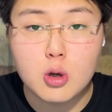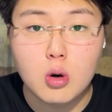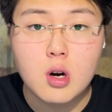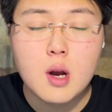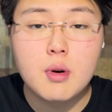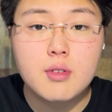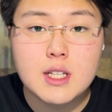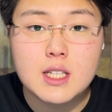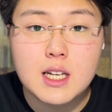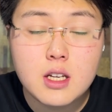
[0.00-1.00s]
law provides
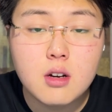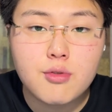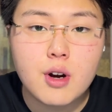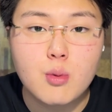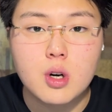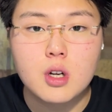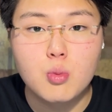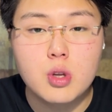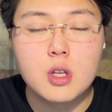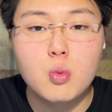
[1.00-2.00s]
the legal framework
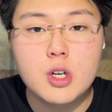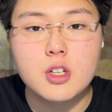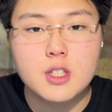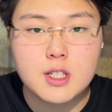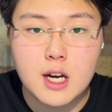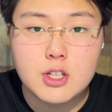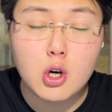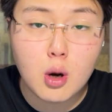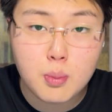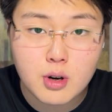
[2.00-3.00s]
within which our society
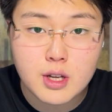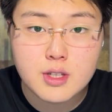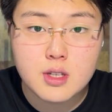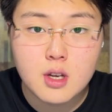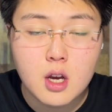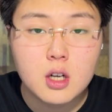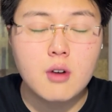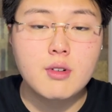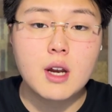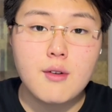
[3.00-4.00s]
operates,
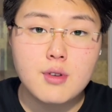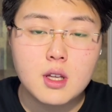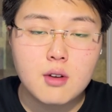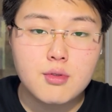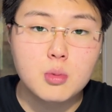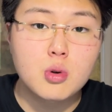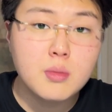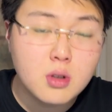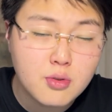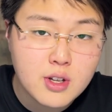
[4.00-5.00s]
covering everything from
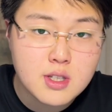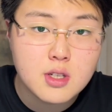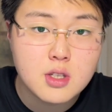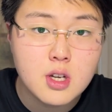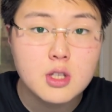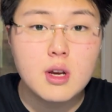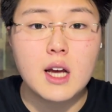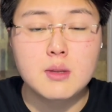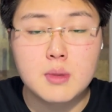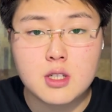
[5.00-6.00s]
criminal offences to
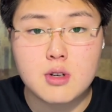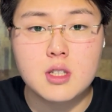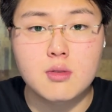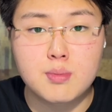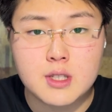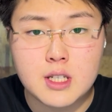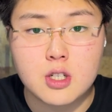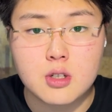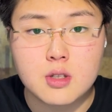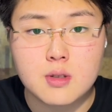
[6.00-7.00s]
administrative
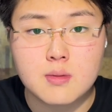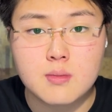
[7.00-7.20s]
procedures.